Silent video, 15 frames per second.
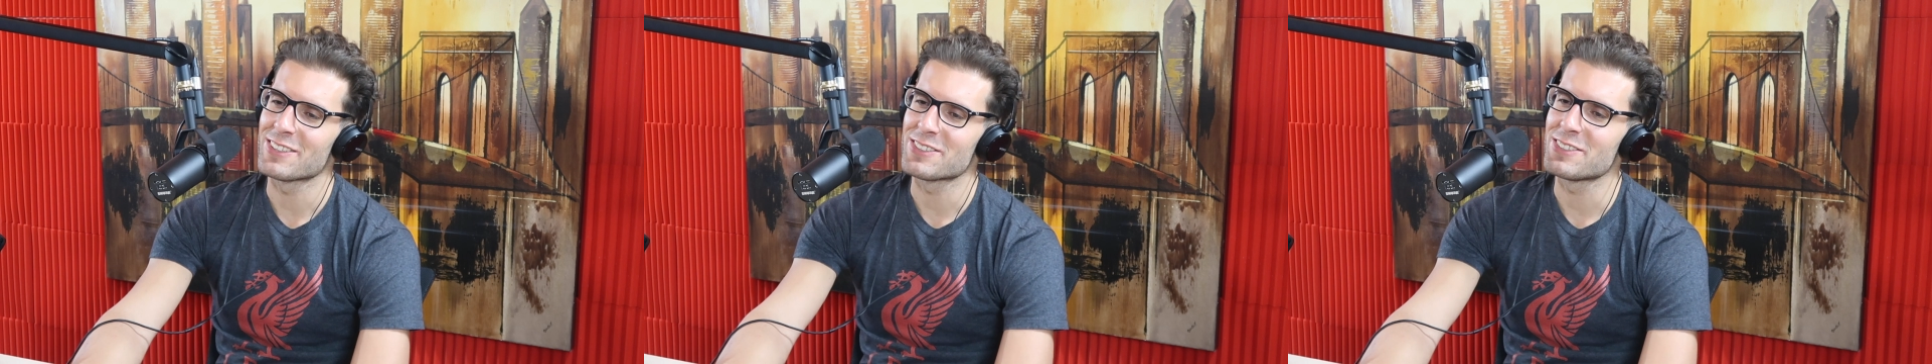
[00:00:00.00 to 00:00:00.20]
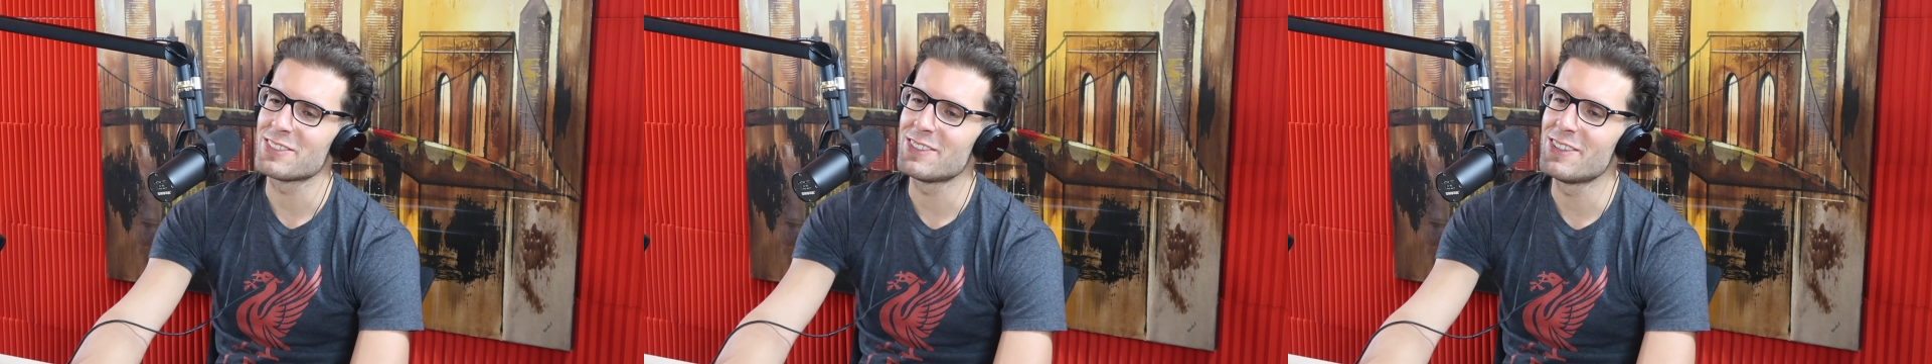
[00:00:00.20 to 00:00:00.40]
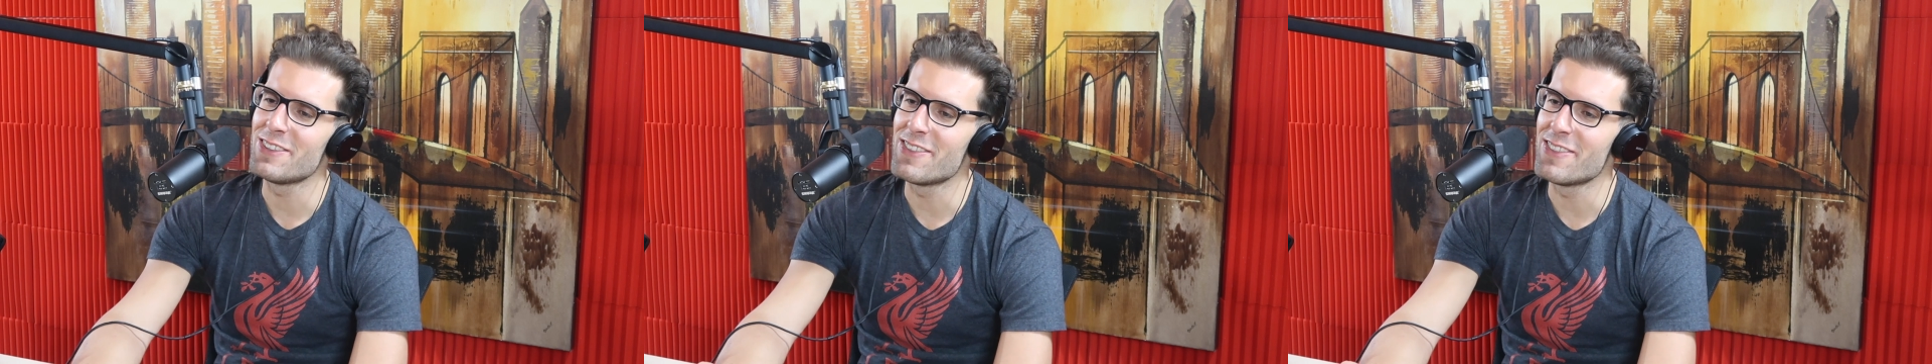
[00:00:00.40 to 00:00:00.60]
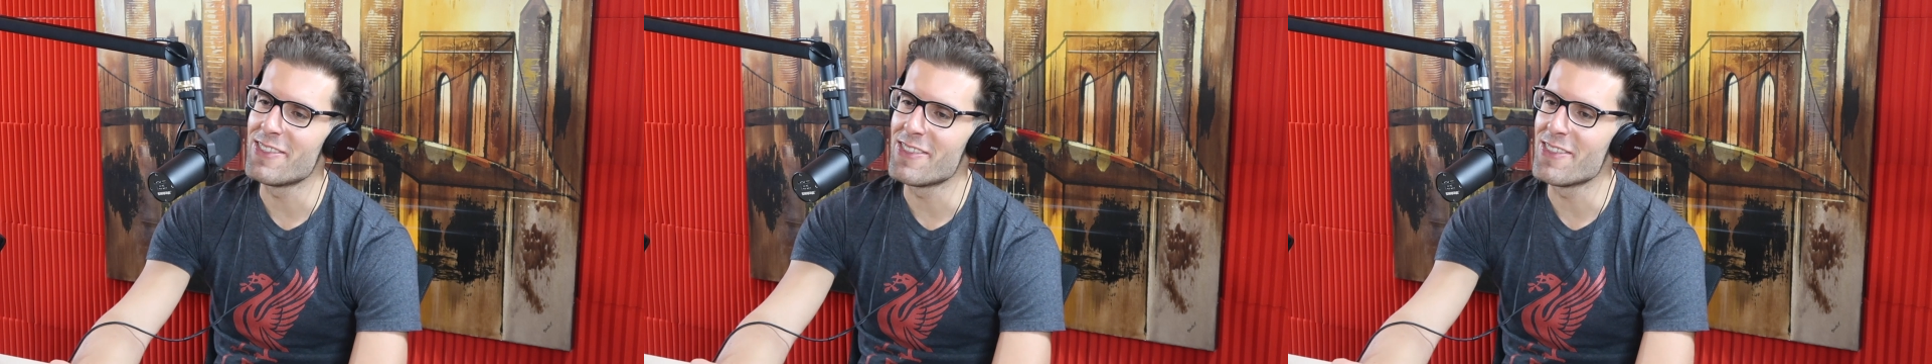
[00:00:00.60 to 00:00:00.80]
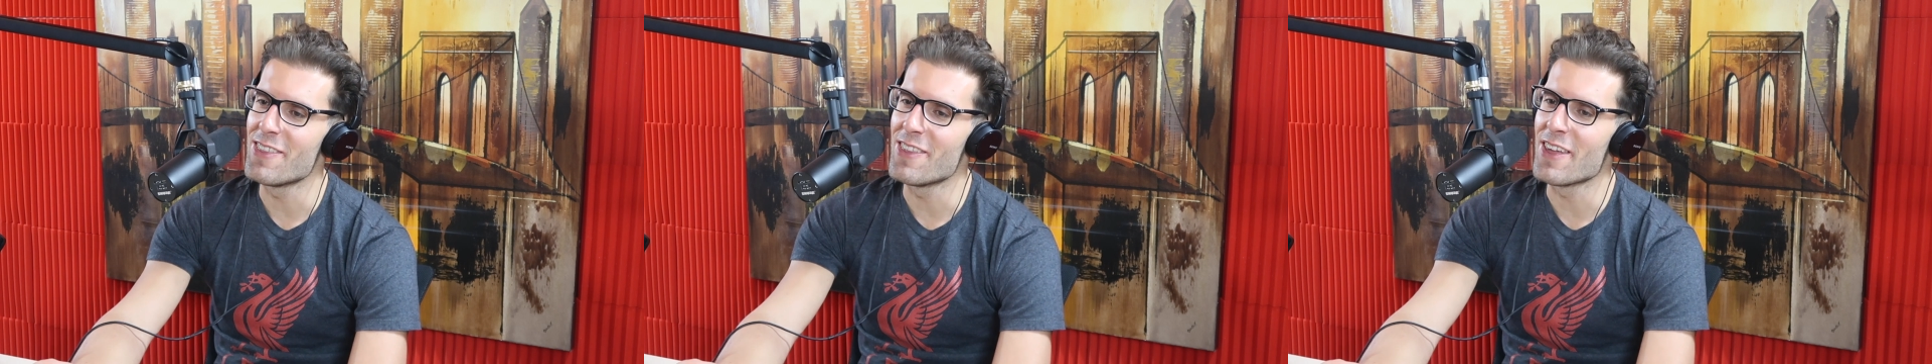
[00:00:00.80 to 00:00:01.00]
because
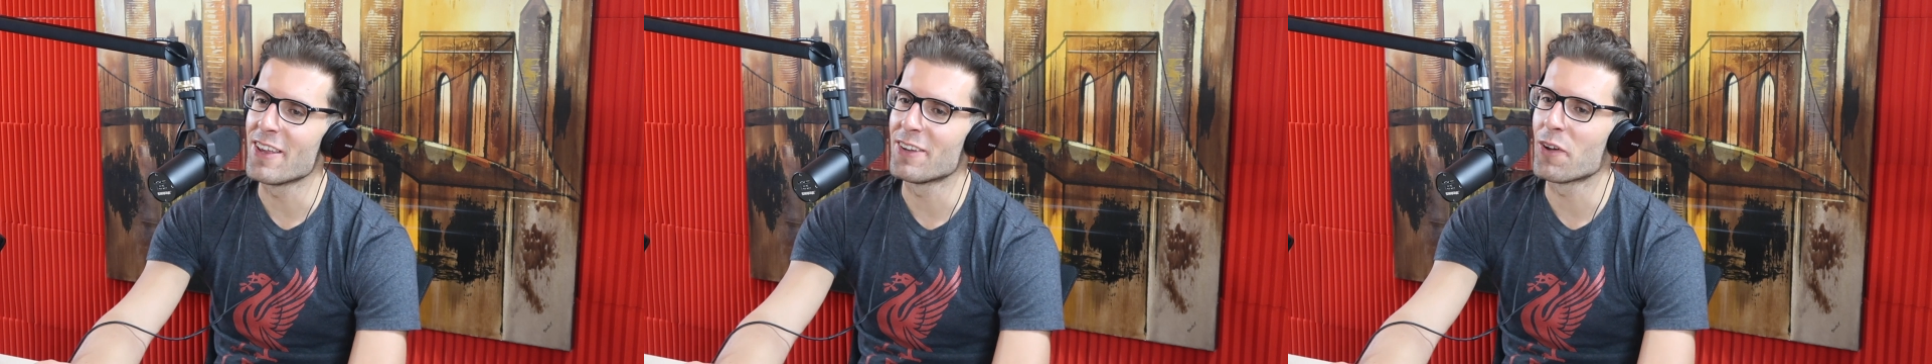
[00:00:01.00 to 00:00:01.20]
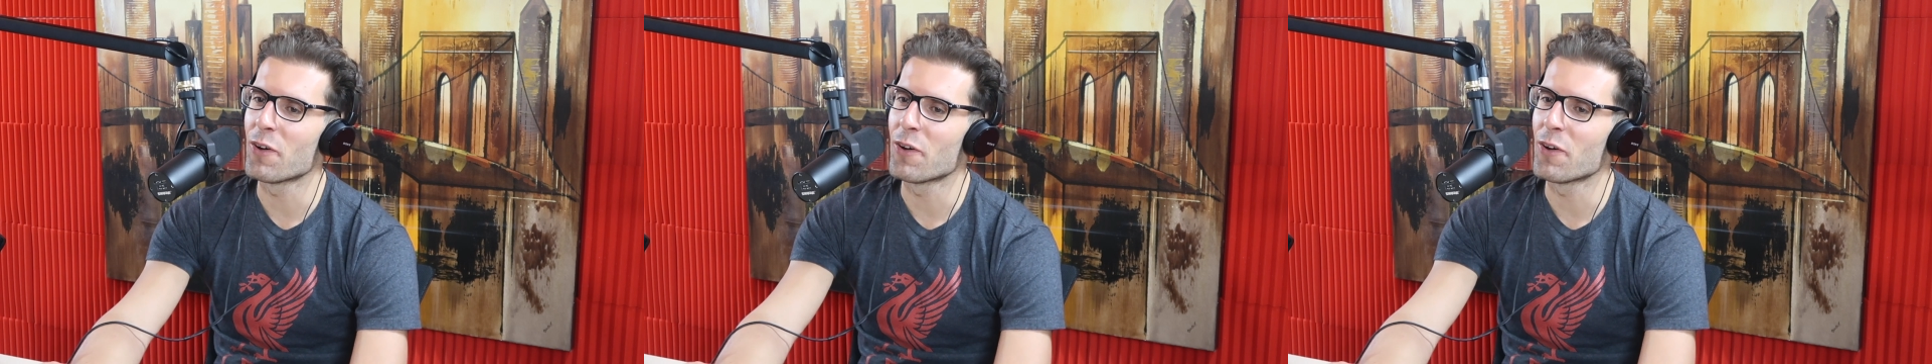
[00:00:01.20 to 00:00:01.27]
in